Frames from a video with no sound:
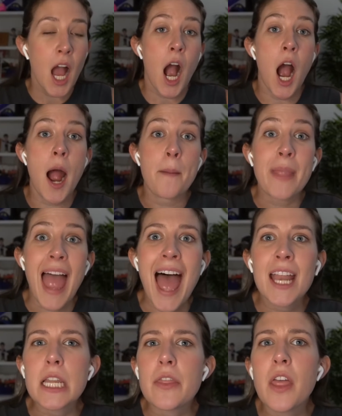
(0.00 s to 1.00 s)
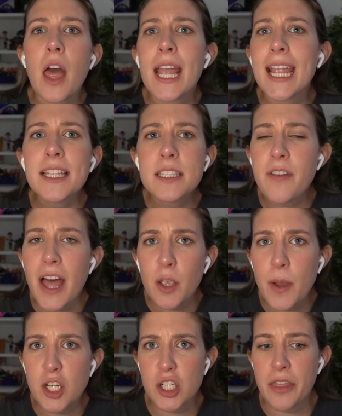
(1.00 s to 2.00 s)
Um, and the, it gets a
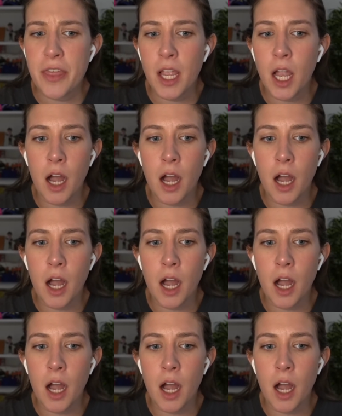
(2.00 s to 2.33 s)
valuation, I think,